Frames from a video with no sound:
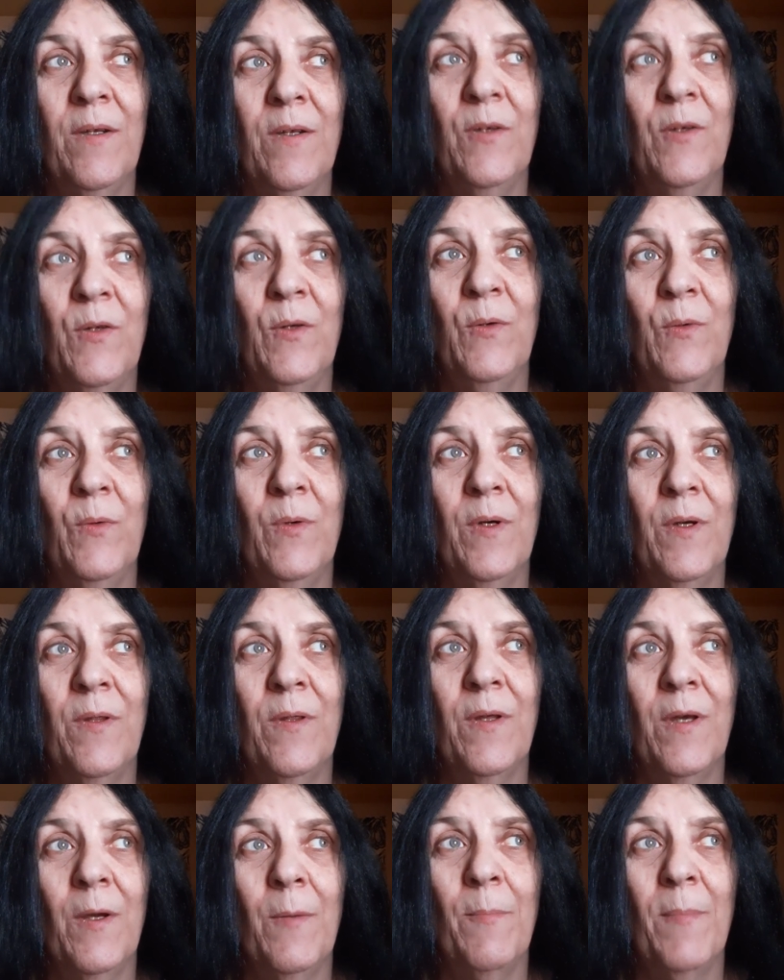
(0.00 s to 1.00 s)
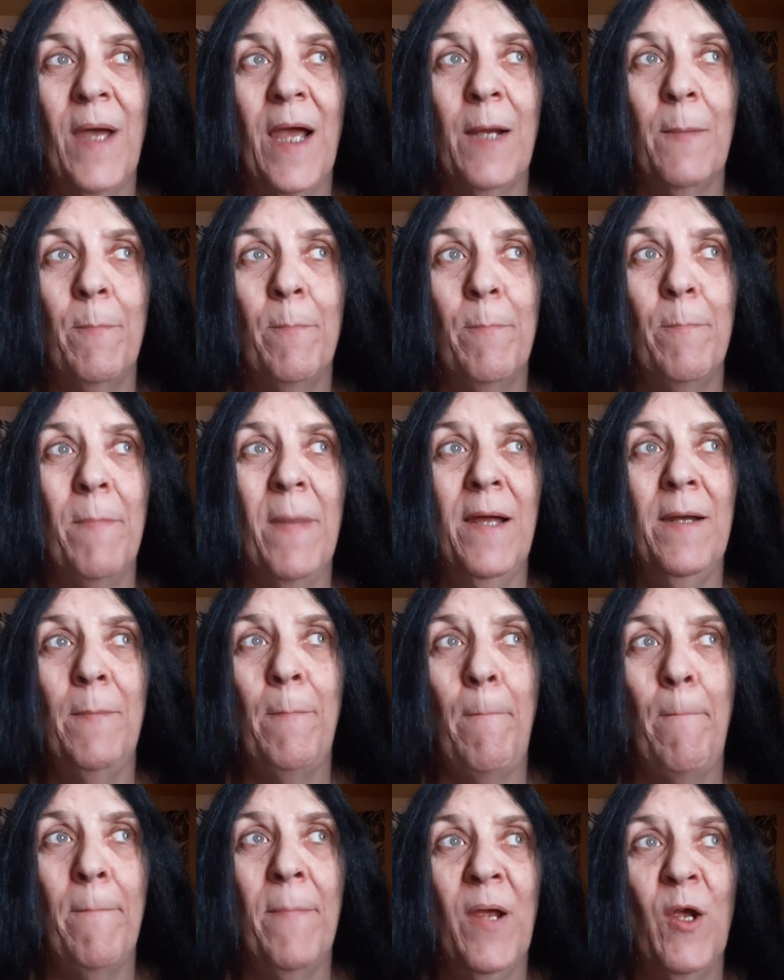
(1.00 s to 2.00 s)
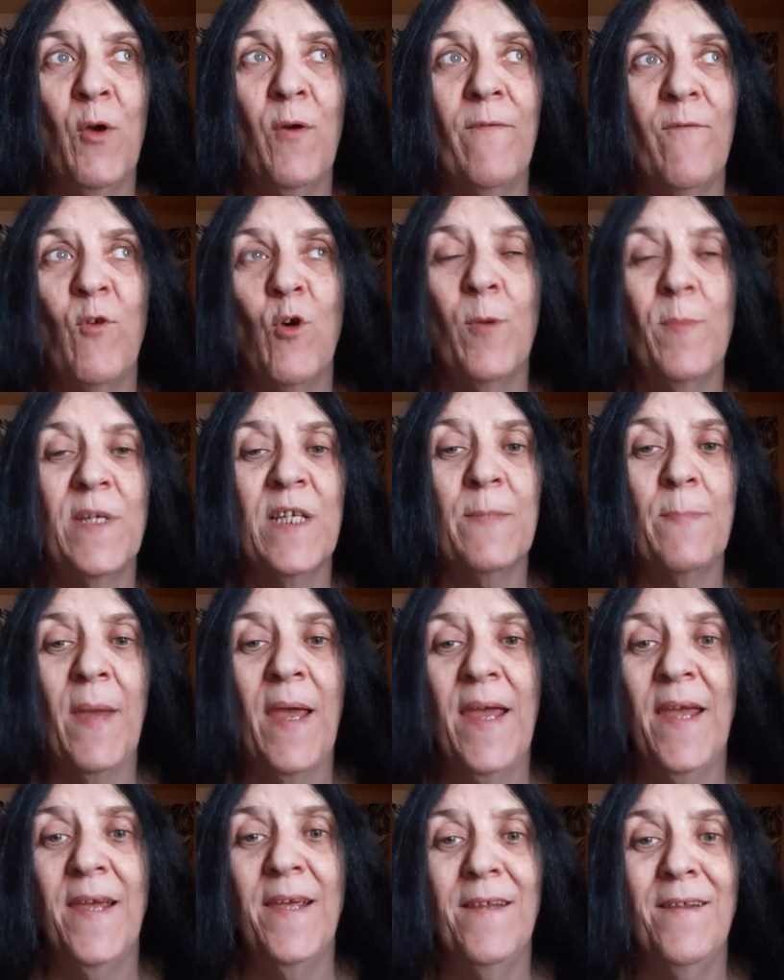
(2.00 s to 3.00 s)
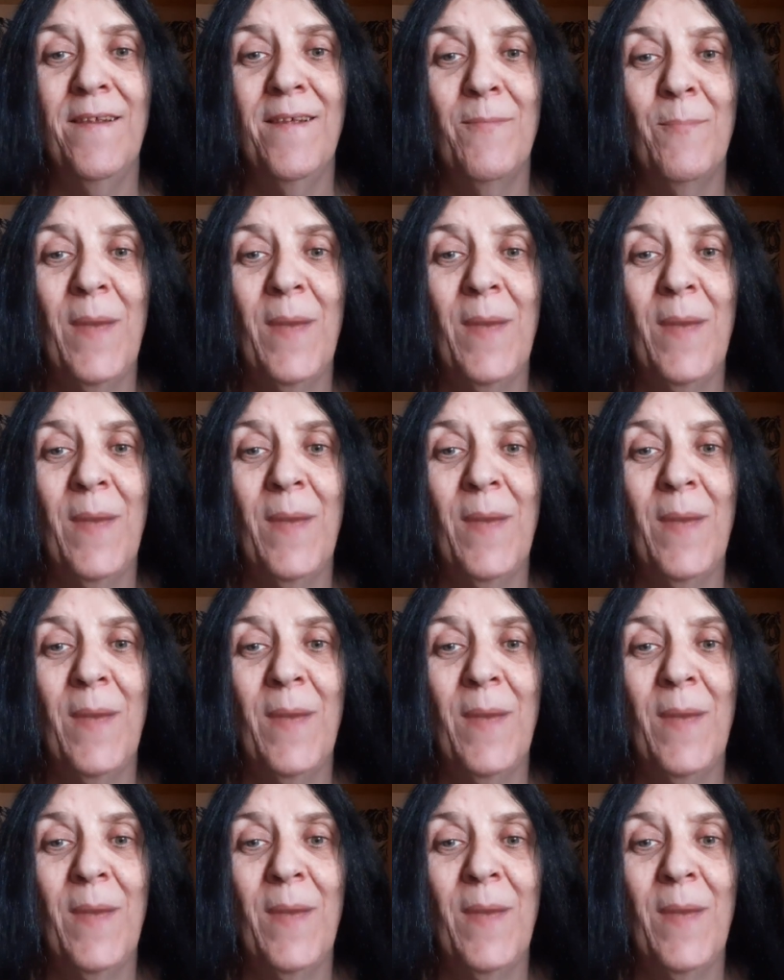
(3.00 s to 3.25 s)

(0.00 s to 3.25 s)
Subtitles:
To do with back butt piriformis pain.